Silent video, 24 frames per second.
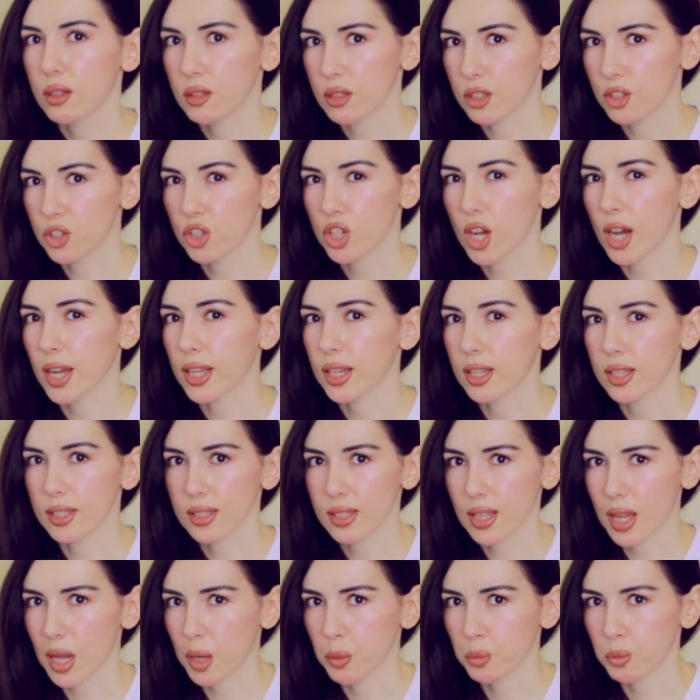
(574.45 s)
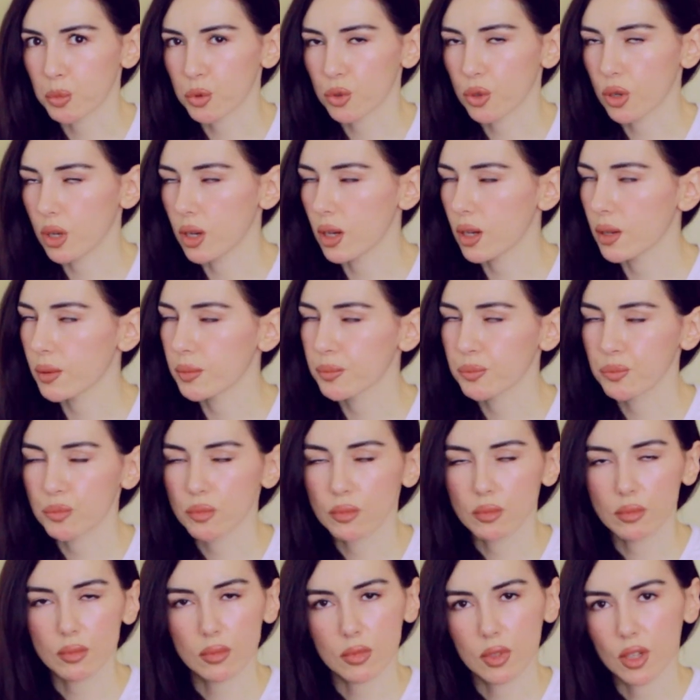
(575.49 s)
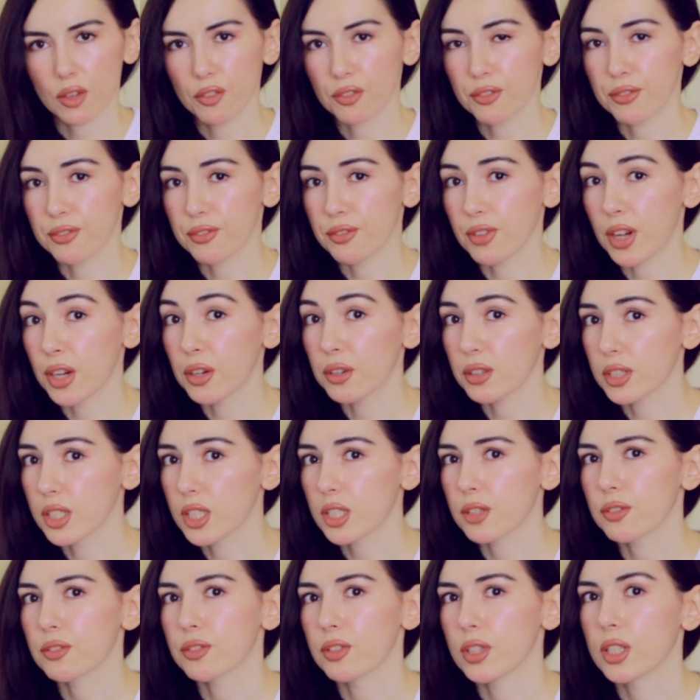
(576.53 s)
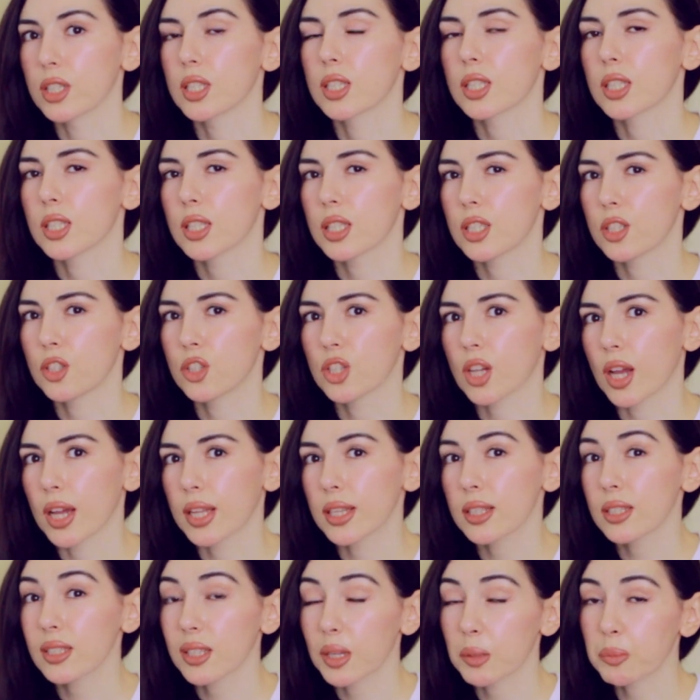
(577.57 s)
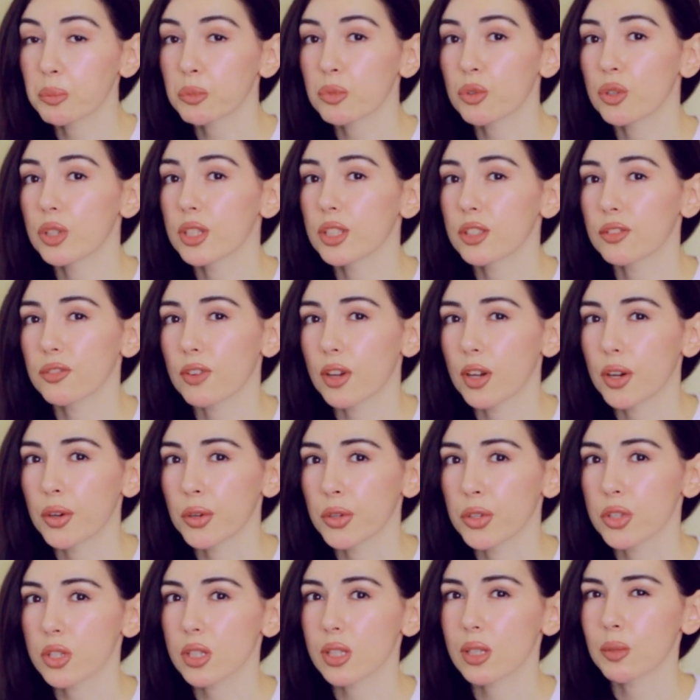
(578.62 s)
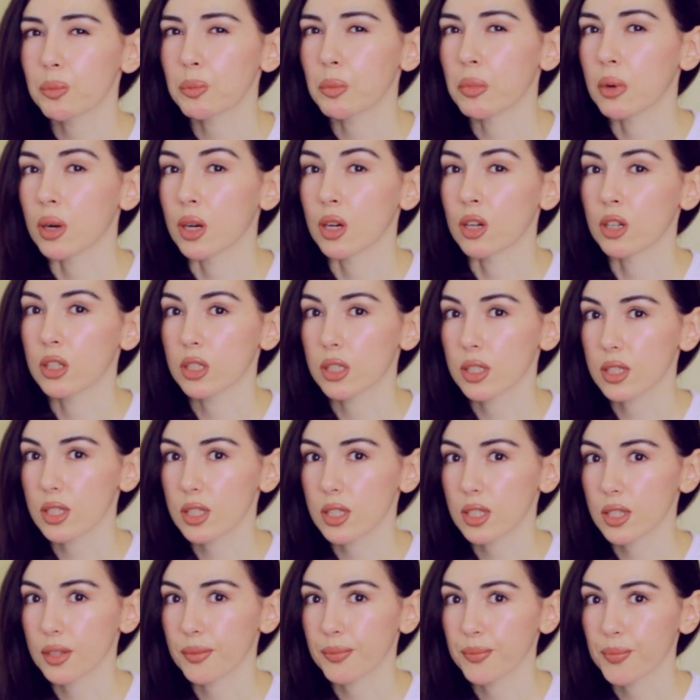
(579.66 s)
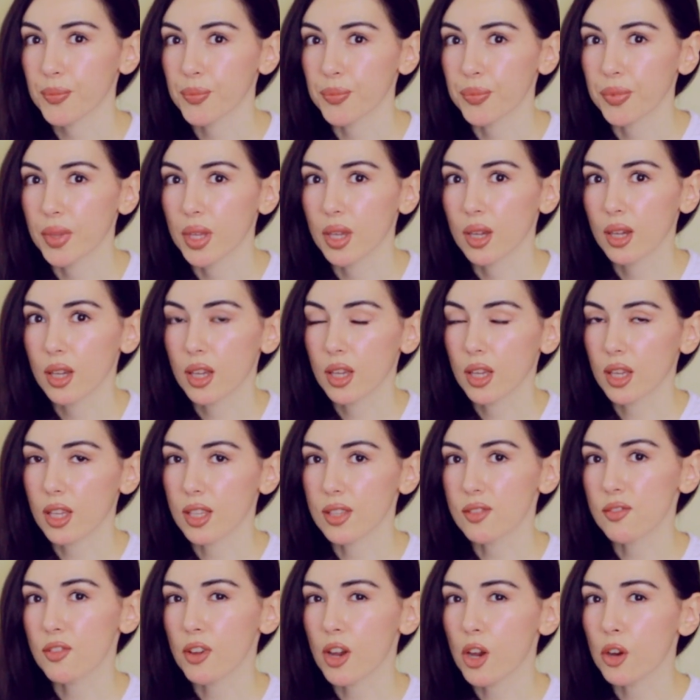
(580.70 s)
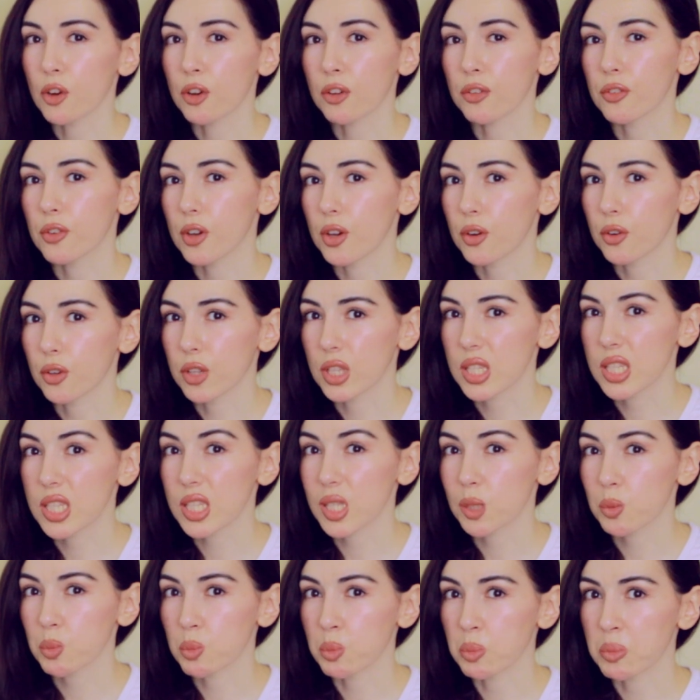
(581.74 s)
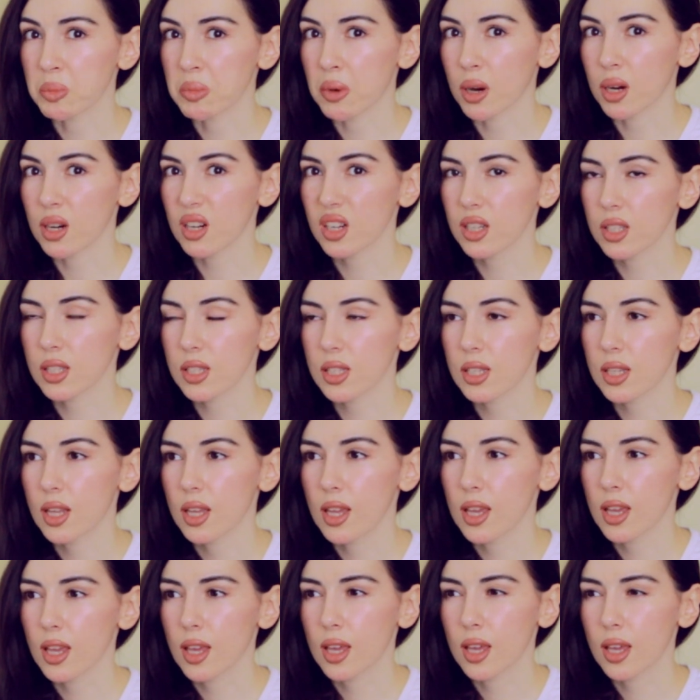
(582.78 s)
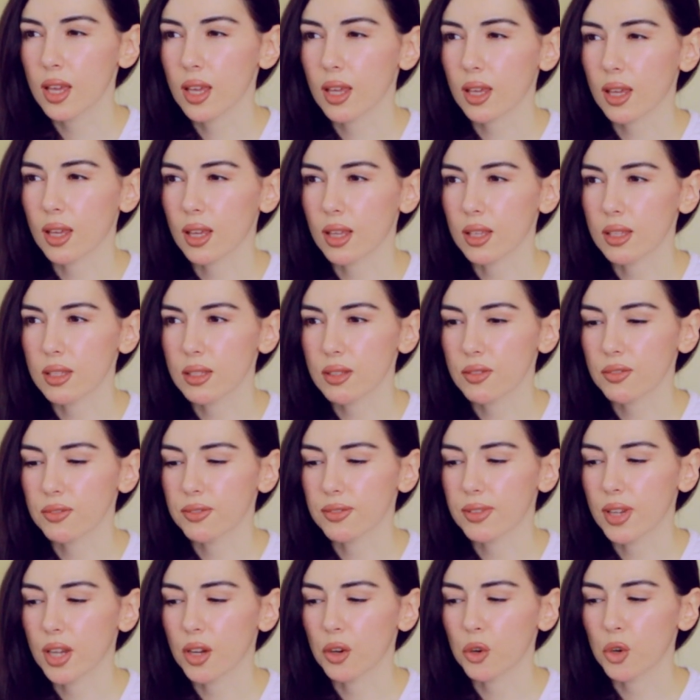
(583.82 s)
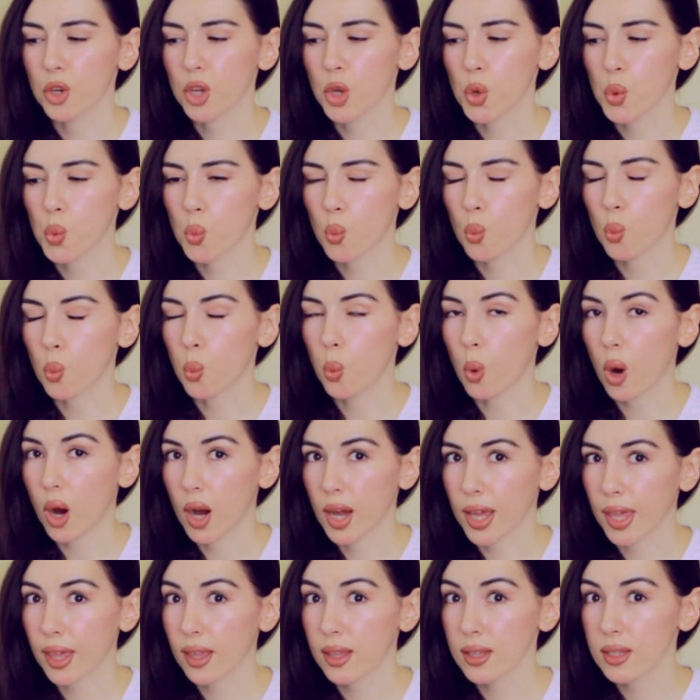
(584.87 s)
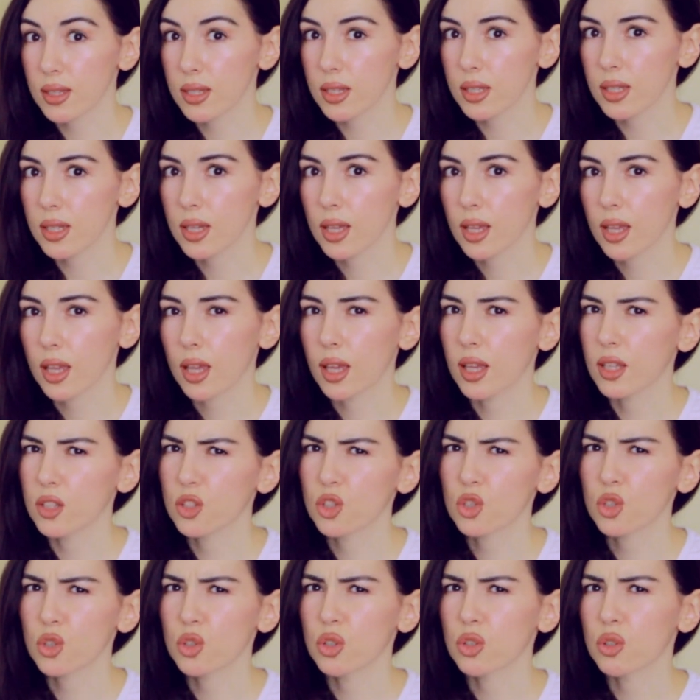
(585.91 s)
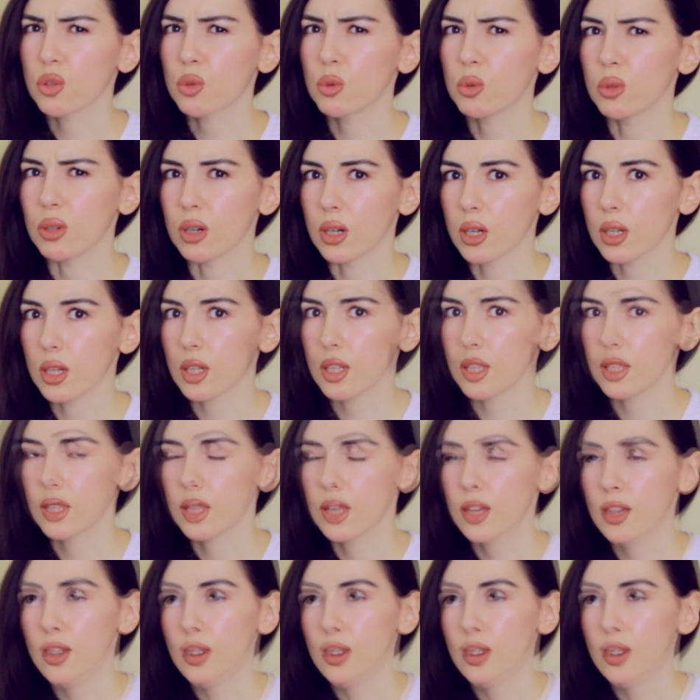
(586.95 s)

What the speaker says: the Chinese Emperor. Very different. The Chinese Emperor is very smart. He's very, very smart. He's very wise. He's cruel.